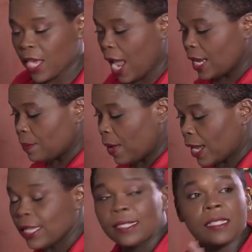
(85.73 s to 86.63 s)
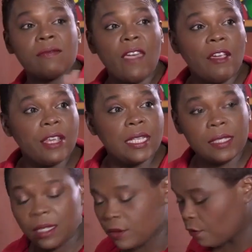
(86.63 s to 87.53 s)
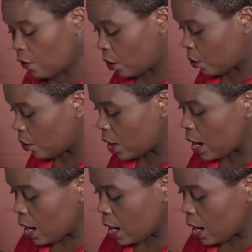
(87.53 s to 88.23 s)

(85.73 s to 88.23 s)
Behind the packet is very easy to follow.